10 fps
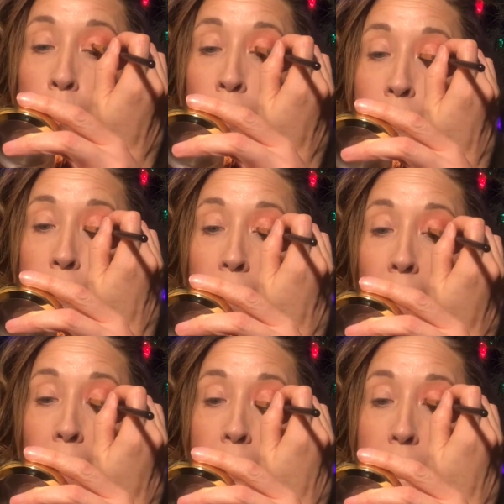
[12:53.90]
we
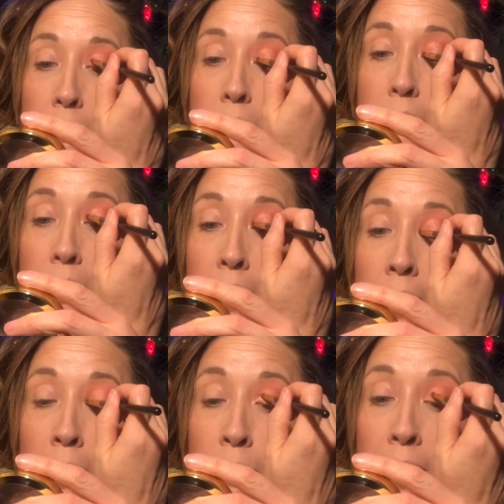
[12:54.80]
forgot,
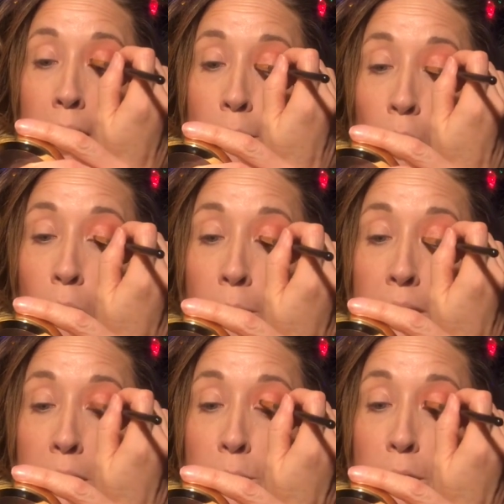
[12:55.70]
and then we came home,
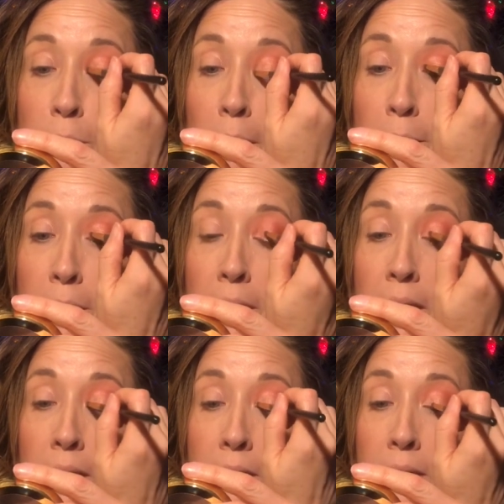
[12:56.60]
and then we remembered
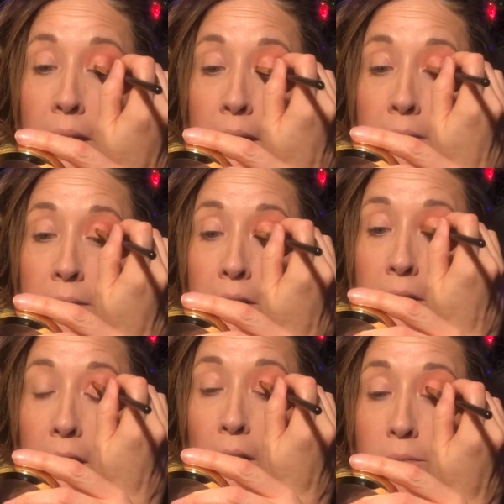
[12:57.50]
again, and there
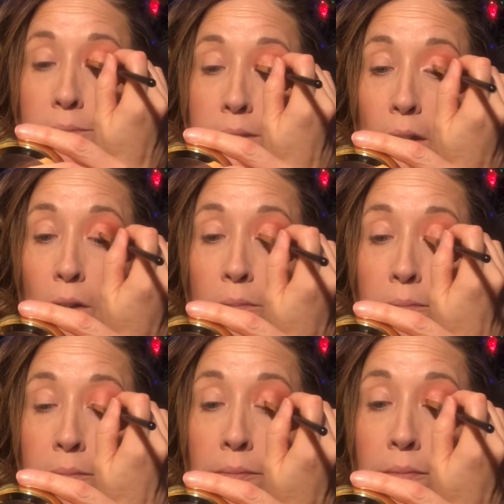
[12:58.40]
you go. So
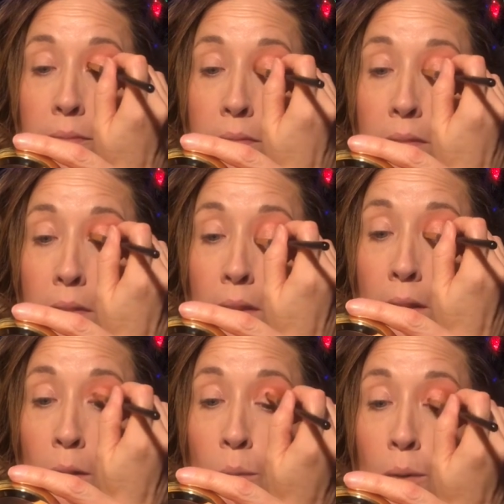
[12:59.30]

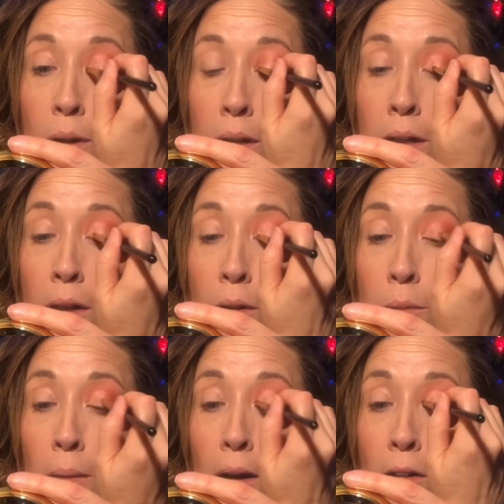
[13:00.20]
we're gonna go
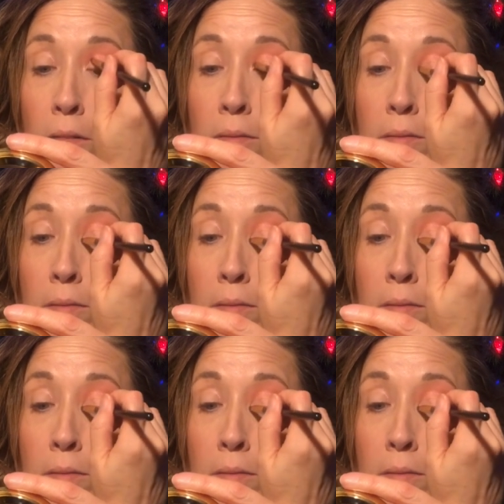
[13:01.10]
tomorrow.